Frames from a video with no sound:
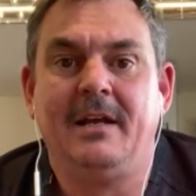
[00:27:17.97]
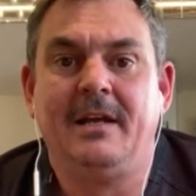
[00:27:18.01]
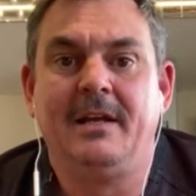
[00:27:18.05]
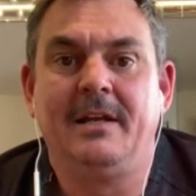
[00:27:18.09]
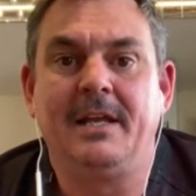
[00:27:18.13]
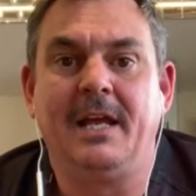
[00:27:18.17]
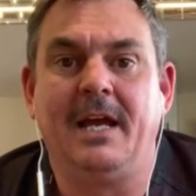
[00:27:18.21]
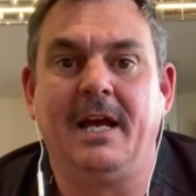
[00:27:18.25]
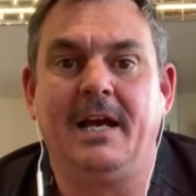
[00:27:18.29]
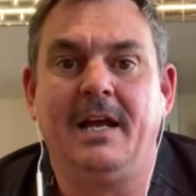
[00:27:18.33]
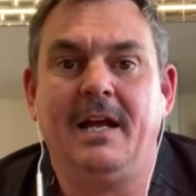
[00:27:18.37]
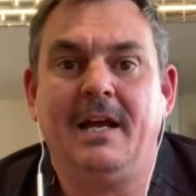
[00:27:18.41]

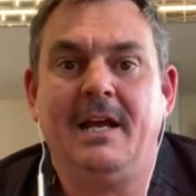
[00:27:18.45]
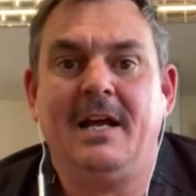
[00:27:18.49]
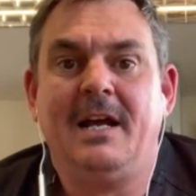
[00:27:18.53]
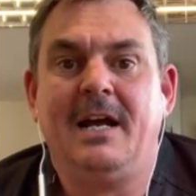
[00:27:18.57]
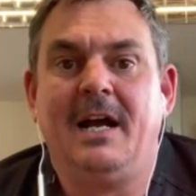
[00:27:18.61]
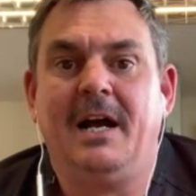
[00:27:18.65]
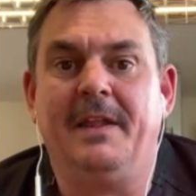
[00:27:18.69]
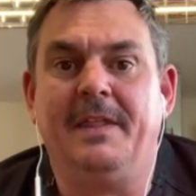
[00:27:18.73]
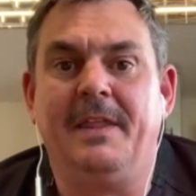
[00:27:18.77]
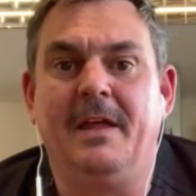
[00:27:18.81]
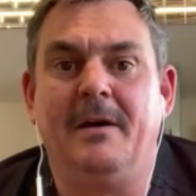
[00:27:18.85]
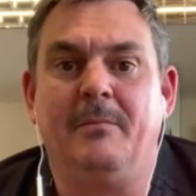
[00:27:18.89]
Yeah.
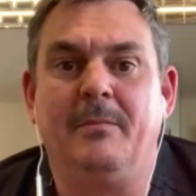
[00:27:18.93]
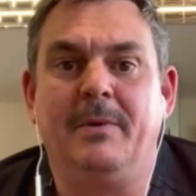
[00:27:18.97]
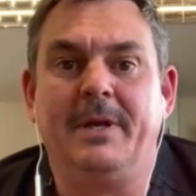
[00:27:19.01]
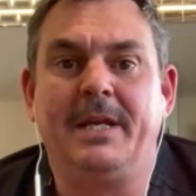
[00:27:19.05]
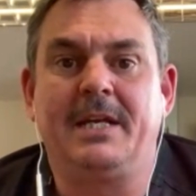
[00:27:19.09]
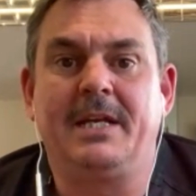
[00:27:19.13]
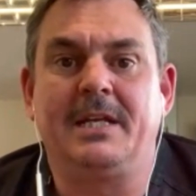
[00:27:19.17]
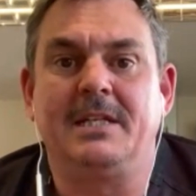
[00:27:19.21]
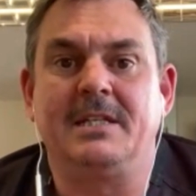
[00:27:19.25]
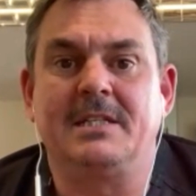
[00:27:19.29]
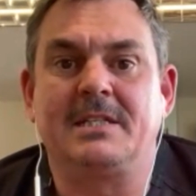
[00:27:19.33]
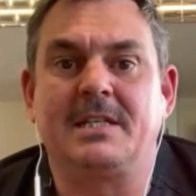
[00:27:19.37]
And then we
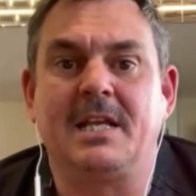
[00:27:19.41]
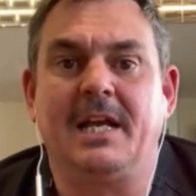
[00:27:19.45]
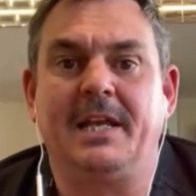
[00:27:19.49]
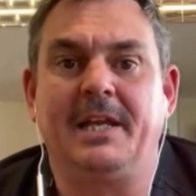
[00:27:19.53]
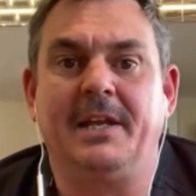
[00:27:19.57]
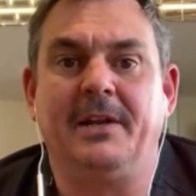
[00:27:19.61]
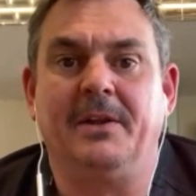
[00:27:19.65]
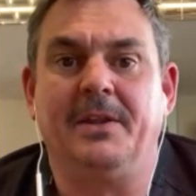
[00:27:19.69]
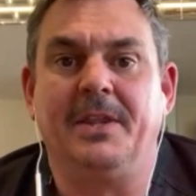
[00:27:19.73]
can say,